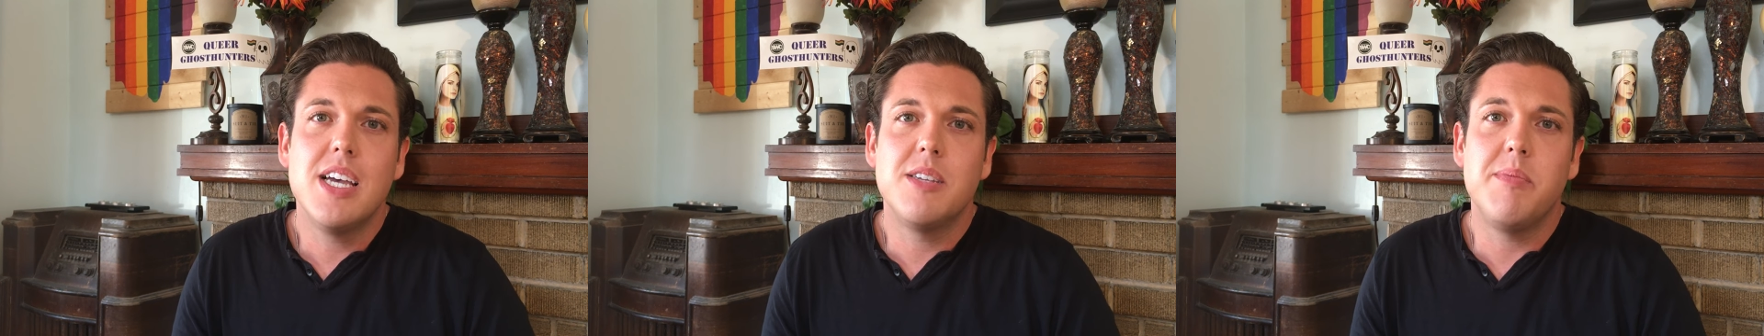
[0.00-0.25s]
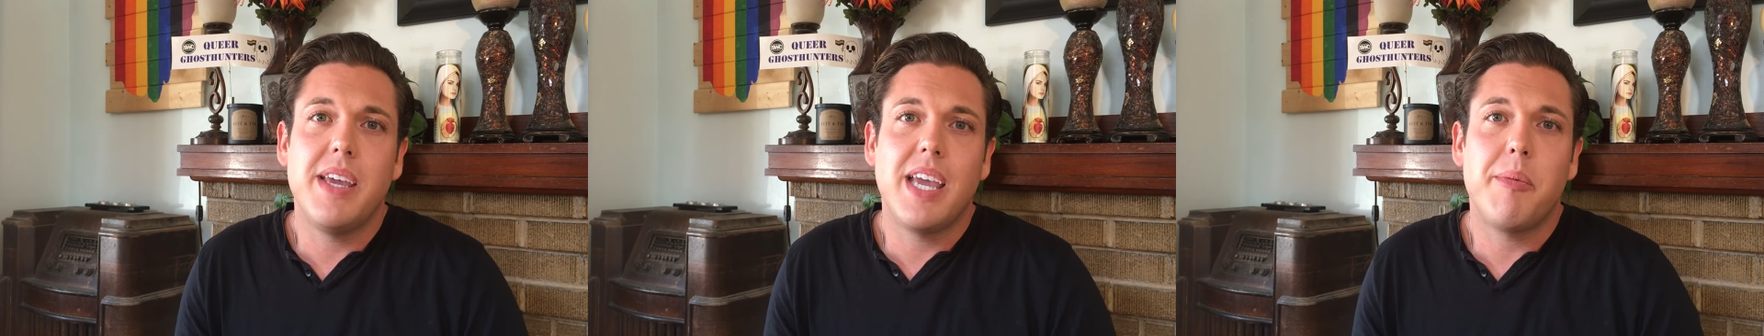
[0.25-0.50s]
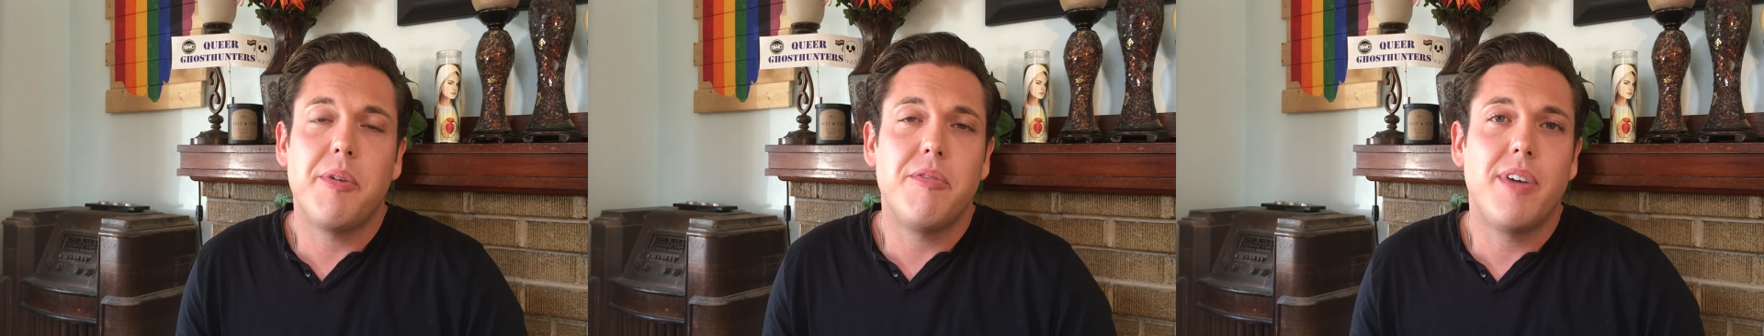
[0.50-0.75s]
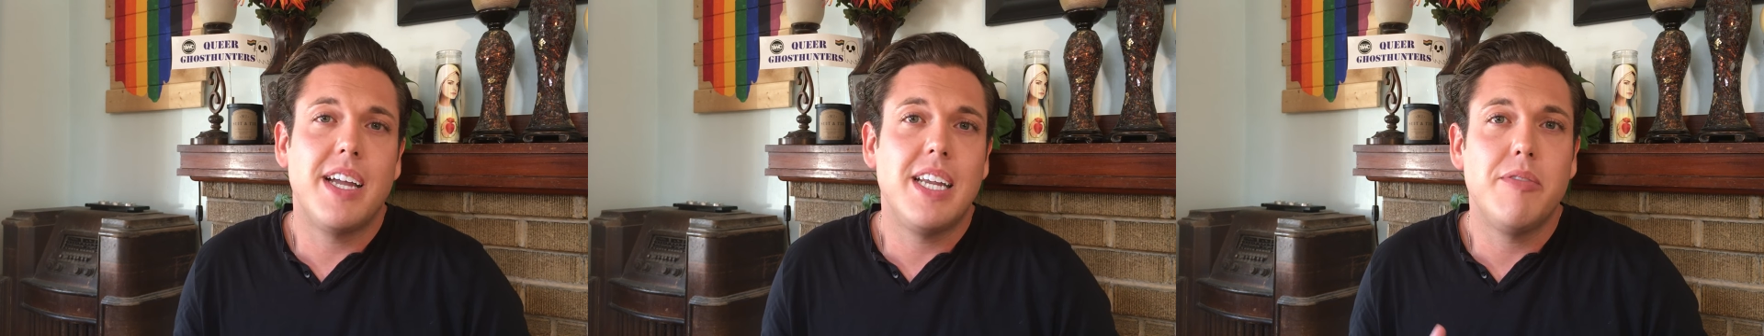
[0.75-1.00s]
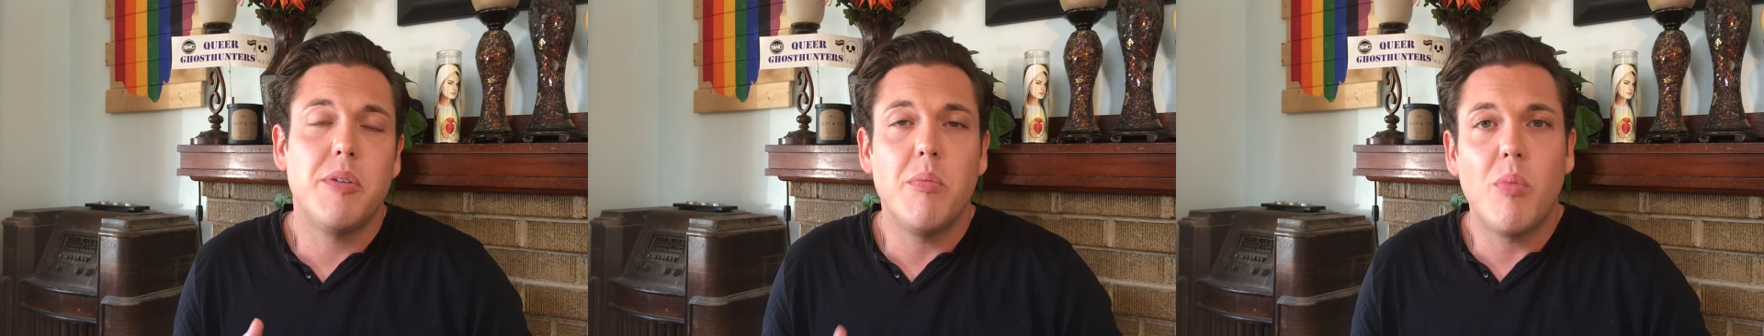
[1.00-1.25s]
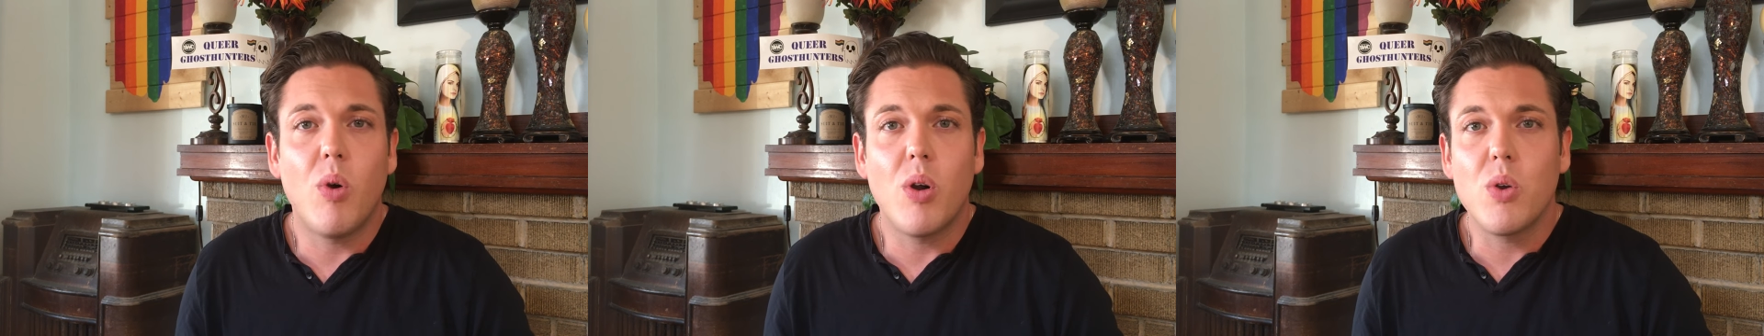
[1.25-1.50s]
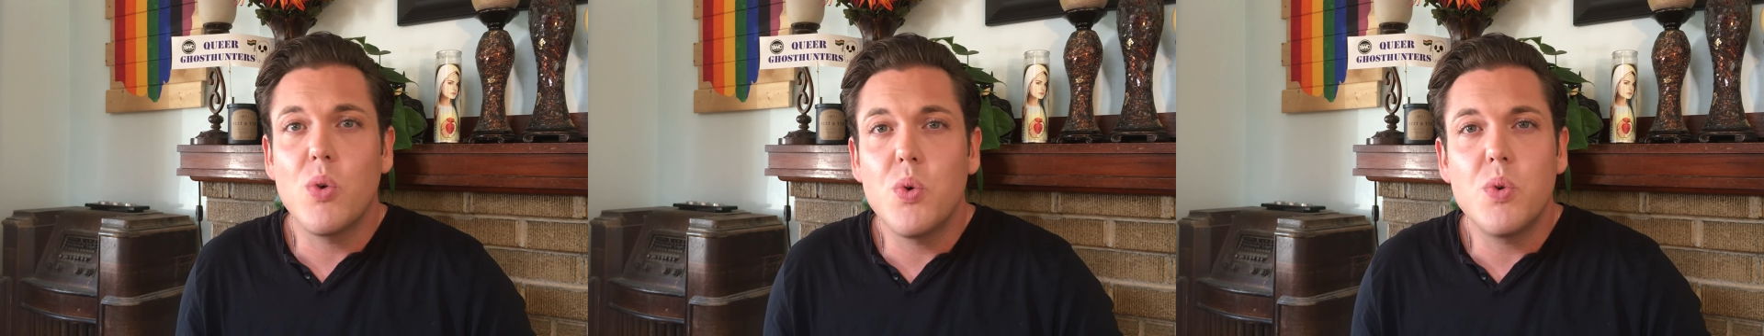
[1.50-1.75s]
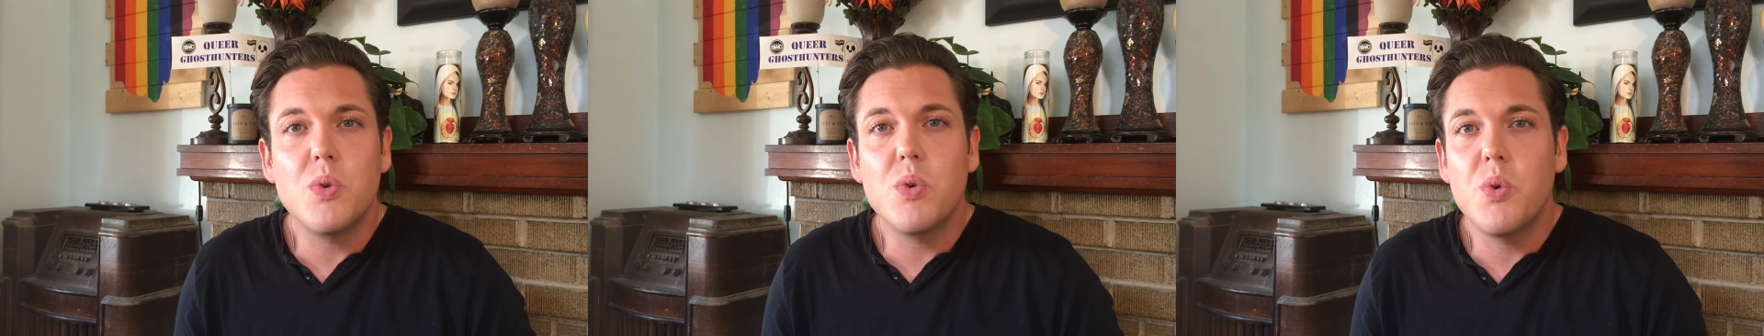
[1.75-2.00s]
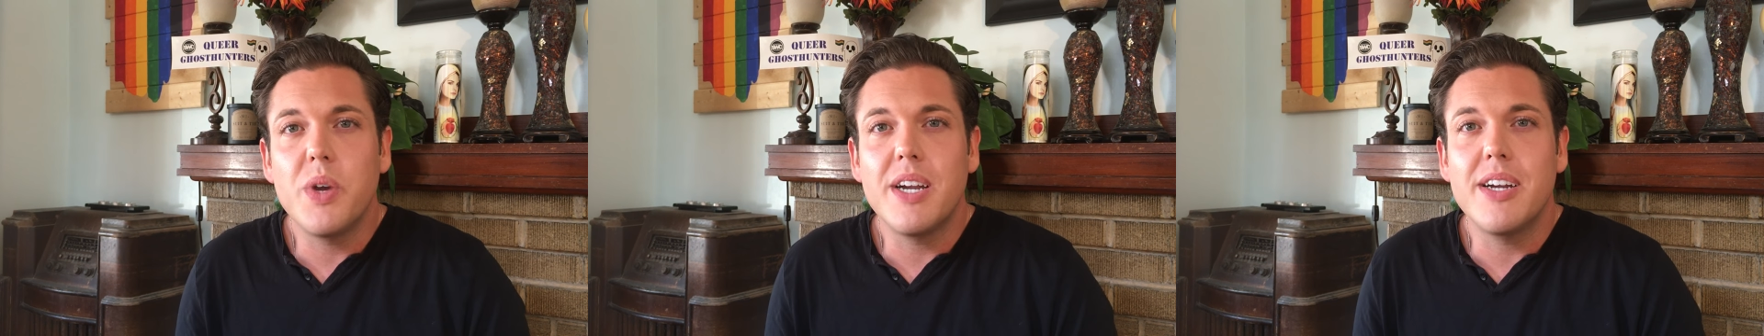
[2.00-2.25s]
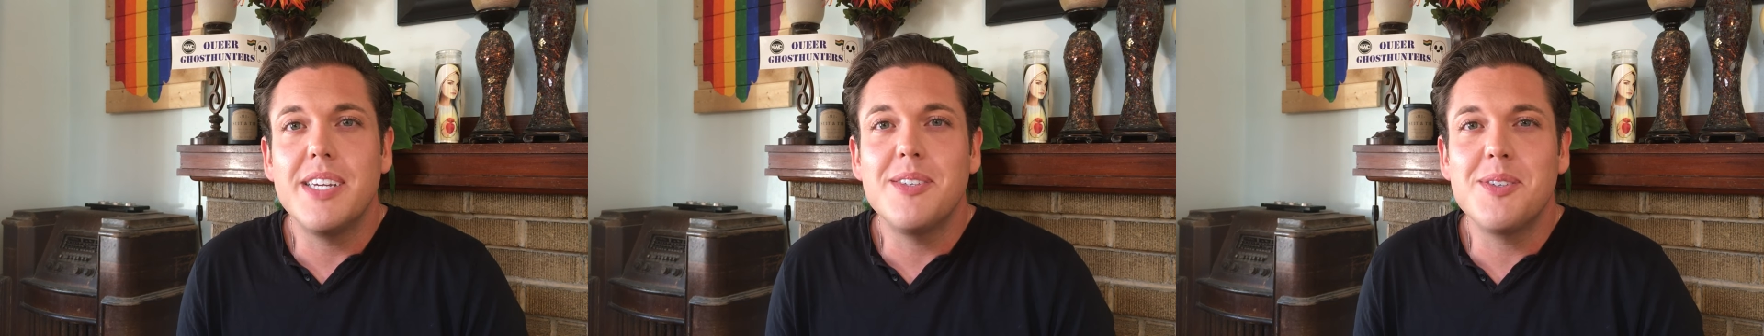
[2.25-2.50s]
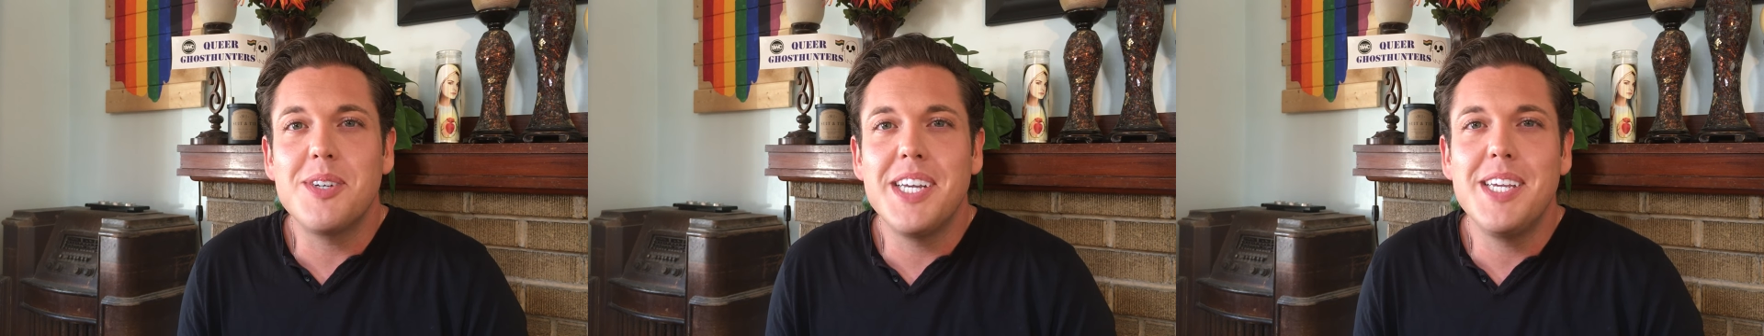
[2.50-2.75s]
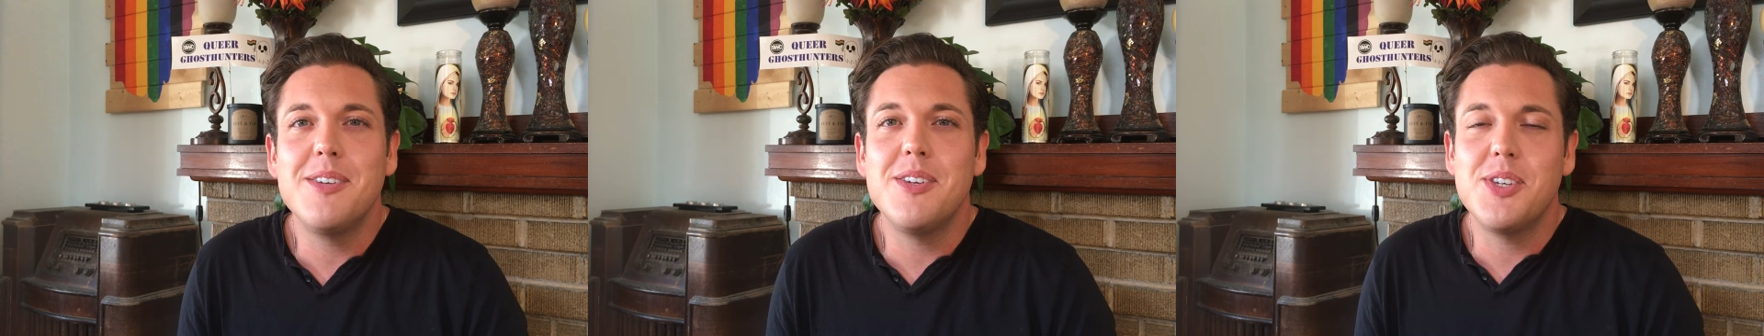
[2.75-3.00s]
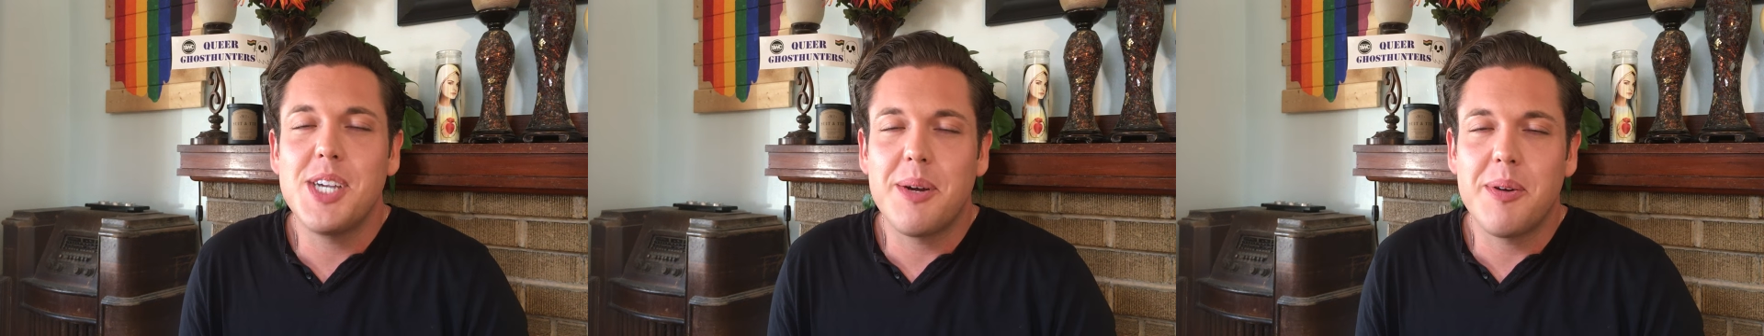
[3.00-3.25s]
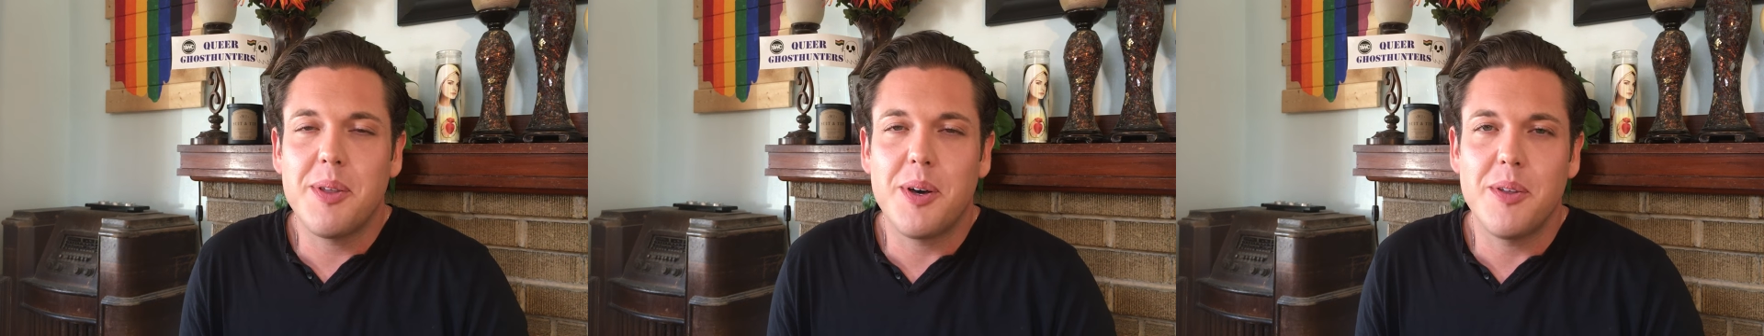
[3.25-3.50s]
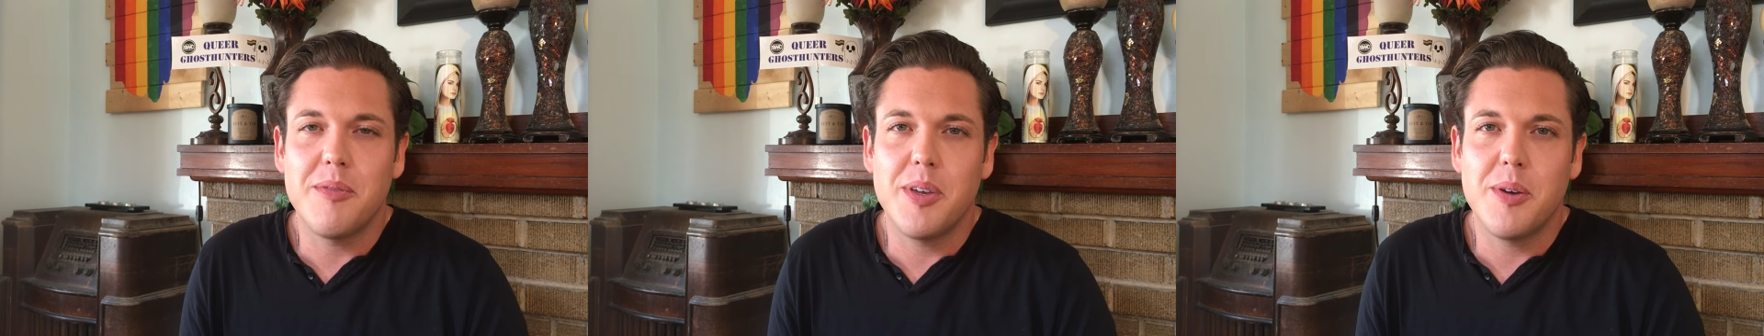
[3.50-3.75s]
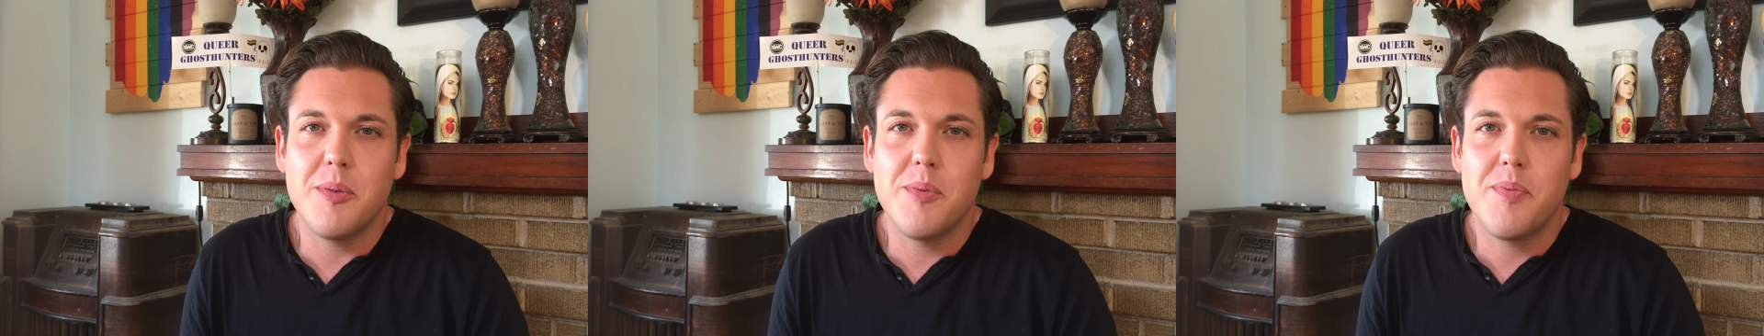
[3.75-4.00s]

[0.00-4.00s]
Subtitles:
to being able to find even more cool queer history to share with all of you.